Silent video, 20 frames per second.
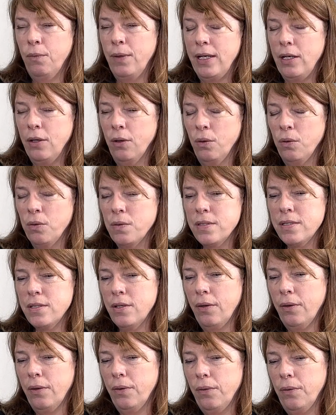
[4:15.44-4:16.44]
We
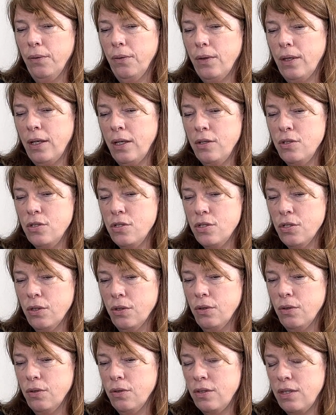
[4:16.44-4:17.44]
also can
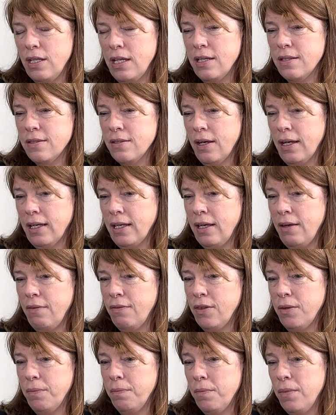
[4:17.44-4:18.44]
do things like
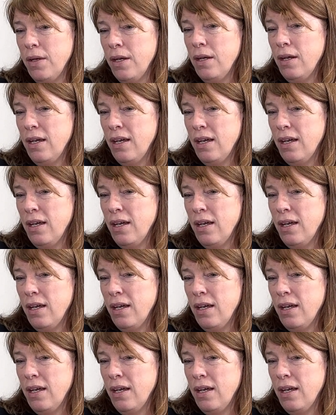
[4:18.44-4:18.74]
give them